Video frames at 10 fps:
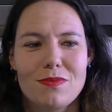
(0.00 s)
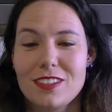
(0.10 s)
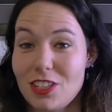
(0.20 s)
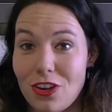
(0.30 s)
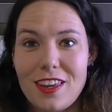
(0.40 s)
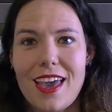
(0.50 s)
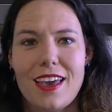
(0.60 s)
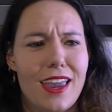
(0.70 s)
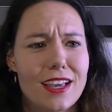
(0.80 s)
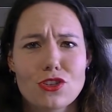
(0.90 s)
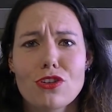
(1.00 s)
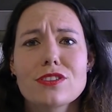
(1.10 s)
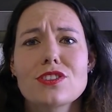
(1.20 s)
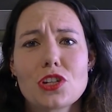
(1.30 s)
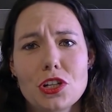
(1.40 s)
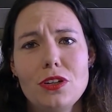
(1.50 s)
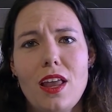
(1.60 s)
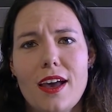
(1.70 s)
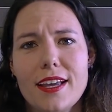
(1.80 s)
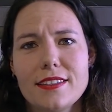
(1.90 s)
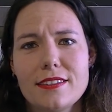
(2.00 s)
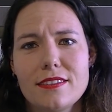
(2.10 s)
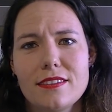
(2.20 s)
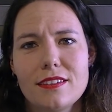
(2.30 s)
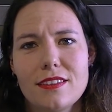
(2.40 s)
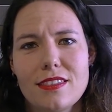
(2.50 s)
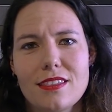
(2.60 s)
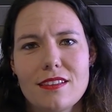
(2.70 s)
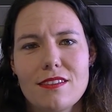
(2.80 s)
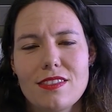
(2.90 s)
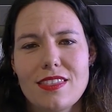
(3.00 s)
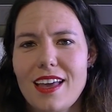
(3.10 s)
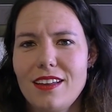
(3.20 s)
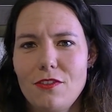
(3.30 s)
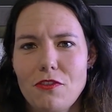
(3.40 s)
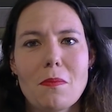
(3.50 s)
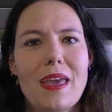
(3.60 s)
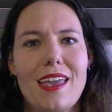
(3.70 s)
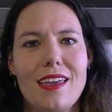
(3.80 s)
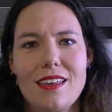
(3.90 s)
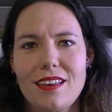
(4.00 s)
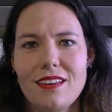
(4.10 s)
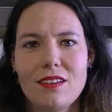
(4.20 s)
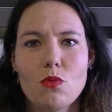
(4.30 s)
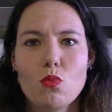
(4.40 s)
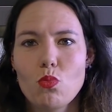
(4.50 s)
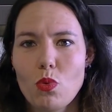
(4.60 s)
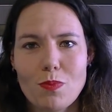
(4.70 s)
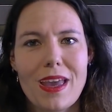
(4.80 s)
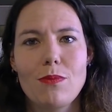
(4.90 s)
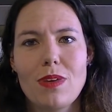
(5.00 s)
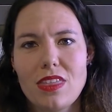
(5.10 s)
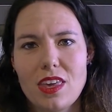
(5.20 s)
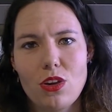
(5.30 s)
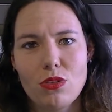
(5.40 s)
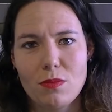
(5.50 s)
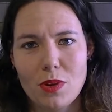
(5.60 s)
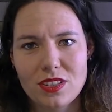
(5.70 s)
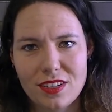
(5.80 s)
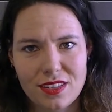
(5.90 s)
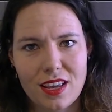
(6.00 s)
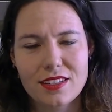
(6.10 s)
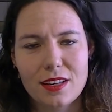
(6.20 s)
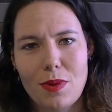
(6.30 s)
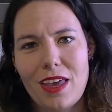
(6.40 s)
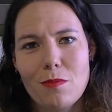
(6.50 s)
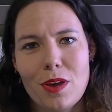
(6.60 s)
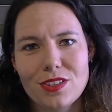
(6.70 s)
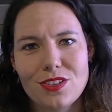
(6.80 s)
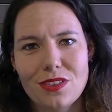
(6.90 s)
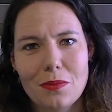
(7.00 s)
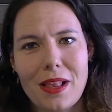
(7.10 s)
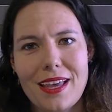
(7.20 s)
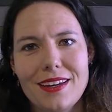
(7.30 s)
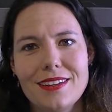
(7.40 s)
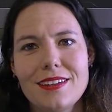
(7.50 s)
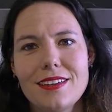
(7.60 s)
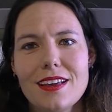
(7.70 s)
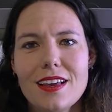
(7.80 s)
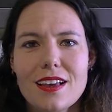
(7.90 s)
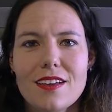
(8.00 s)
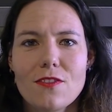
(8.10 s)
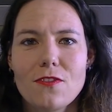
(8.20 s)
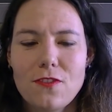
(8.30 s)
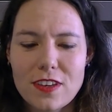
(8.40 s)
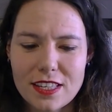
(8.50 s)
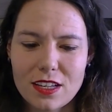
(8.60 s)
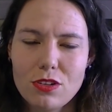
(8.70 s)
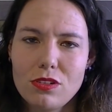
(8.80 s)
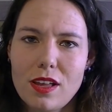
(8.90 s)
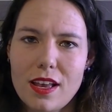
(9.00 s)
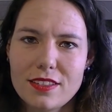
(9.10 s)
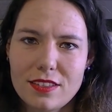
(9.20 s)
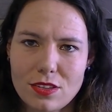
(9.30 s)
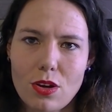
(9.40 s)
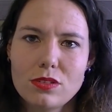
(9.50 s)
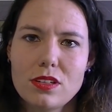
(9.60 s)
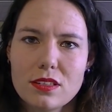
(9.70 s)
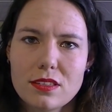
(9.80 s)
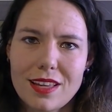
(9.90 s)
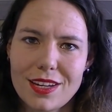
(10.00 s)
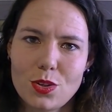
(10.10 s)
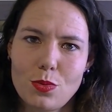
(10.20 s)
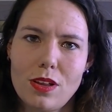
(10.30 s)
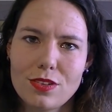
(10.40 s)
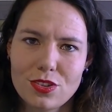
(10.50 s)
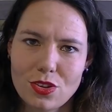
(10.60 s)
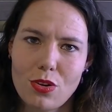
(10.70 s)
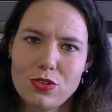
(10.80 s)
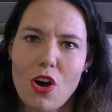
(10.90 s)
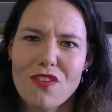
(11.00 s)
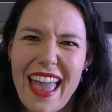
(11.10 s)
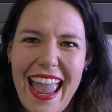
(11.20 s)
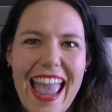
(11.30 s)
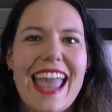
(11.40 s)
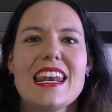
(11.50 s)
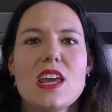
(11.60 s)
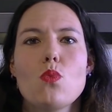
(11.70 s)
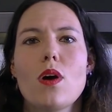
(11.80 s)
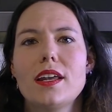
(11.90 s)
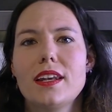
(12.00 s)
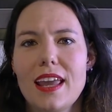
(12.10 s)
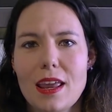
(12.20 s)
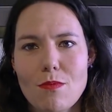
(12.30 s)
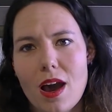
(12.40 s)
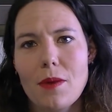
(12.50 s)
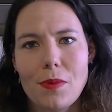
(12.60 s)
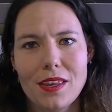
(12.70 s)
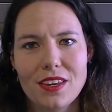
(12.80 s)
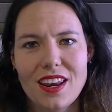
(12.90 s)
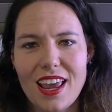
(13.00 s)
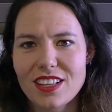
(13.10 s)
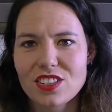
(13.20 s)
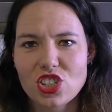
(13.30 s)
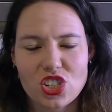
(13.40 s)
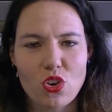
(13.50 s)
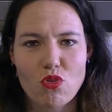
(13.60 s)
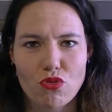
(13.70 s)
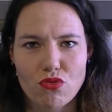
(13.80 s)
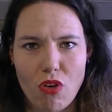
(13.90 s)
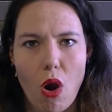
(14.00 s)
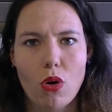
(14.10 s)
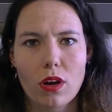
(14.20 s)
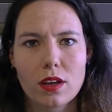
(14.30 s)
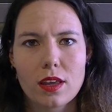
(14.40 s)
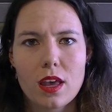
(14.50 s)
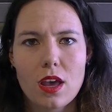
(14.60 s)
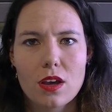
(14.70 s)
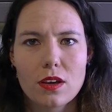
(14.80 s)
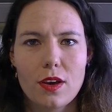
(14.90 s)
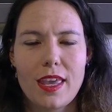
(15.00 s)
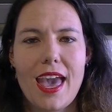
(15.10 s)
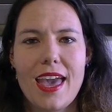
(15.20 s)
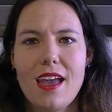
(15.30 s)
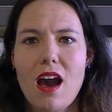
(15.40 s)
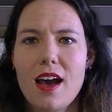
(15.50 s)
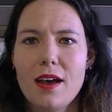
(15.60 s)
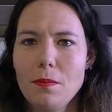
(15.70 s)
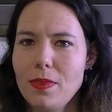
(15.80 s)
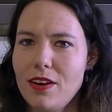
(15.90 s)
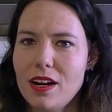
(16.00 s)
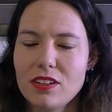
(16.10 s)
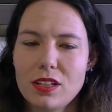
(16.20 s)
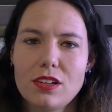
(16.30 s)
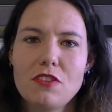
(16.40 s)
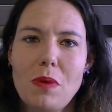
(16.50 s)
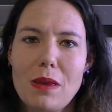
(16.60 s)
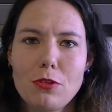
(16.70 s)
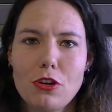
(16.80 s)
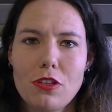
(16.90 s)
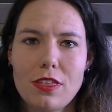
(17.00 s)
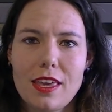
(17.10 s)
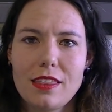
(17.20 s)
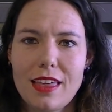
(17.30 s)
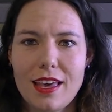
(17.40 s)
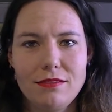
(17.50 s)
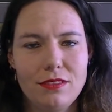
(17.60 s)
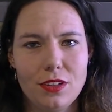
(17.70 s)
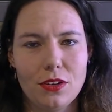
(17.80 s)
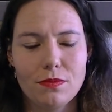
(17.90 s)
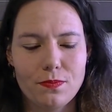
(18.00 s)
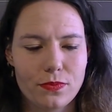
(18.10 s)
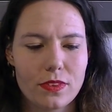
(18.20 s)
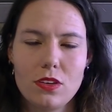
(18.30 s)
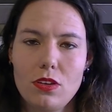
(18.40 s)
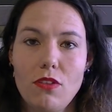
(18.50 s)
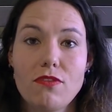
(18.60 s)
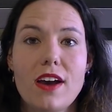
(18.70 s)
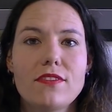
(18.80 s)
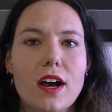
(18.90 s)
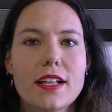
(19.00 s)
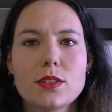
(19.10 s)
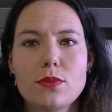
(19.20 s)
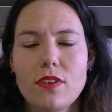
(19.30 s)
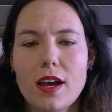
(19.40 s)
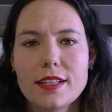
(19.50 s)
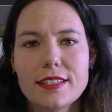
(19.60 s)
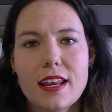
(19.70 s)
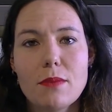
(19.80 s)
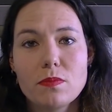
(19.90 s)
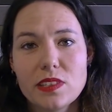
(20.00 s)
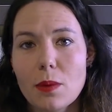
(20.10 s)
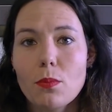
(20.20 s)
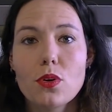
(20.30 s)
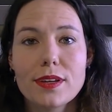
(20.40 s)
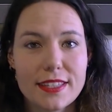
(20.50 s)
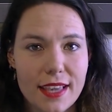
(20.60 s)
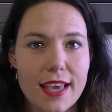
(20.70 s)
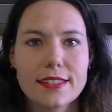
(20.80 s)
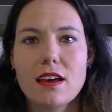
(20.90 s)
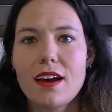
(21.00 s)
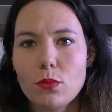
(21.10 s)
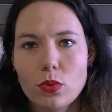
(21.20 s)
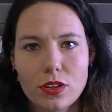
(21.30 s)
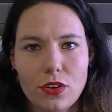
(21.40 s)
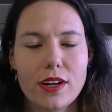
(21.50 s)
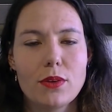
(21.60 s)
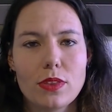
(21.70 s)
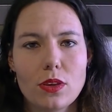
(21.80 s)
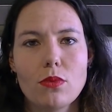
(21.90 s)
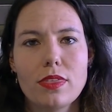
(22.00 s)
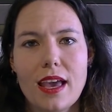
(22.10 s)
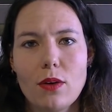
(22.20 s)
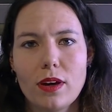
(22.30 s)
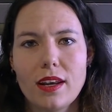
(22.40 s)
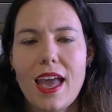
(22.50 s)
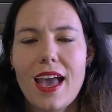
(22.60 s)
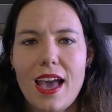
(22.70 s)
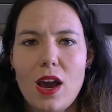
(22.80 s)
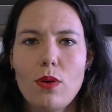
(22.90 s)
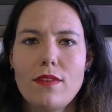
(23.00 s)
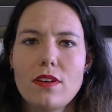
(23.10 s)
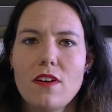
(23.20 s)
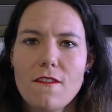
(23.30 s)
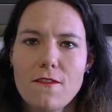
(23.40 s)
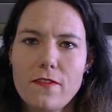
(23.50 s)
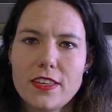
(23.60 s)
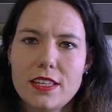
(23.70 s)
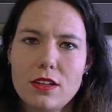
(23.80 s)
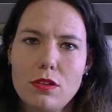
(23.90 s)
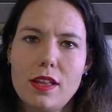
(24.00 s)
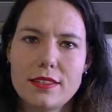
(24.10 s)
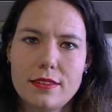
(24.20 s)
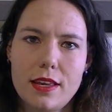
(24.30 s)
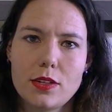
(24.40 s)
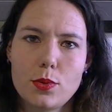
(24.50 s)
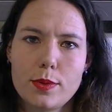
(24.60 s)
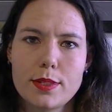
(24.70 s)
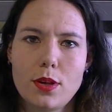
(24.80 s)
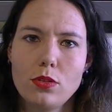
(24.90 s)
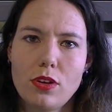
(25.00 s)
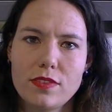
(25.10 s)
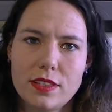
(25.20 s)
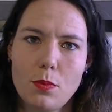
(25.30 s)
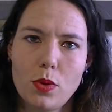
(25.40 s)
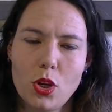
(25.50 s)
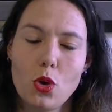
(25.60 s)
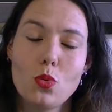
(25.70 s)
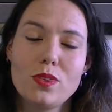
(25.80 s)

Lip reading: So yeah, he's crossed two lines that for me would make me think you're the most disgusting person on the planet. Physical assault, sexual assault of anyone, in my opinion, is just wrong. Okay, there are a lot of people who think that, you fight violence with violence, and at some points, yes, I will agree with you on that one. However, physical and sexual assault of someone who